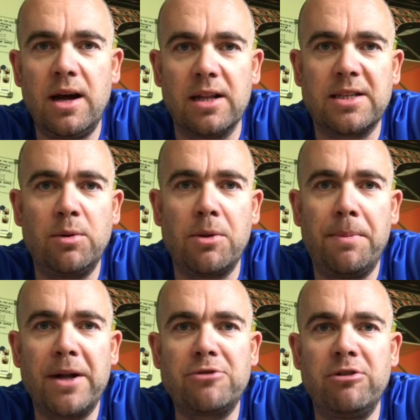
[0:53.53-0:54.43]
I'll see what the
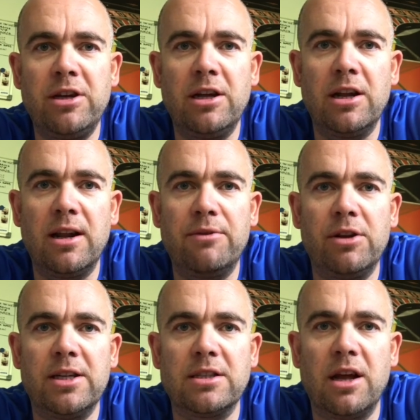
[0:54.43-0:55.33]
battery
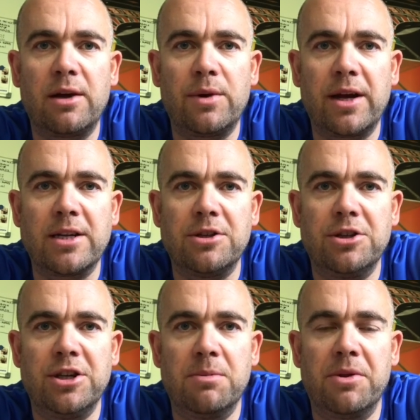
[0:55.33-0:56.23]
level is like when I get to the
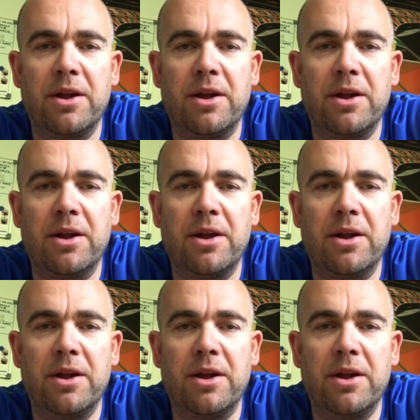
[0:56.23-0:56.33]
gym,